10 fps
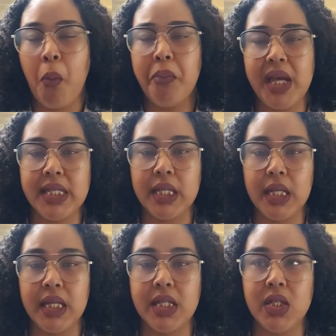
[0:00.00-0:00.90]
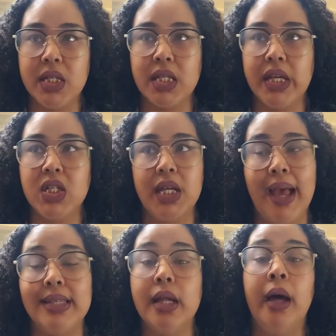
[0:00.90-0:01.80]
Basically, it's just like she
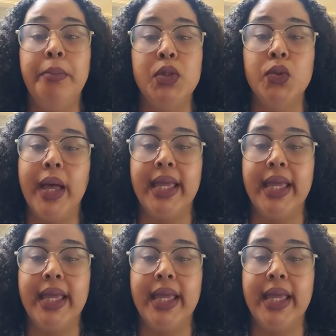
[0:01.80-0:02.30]
has up to a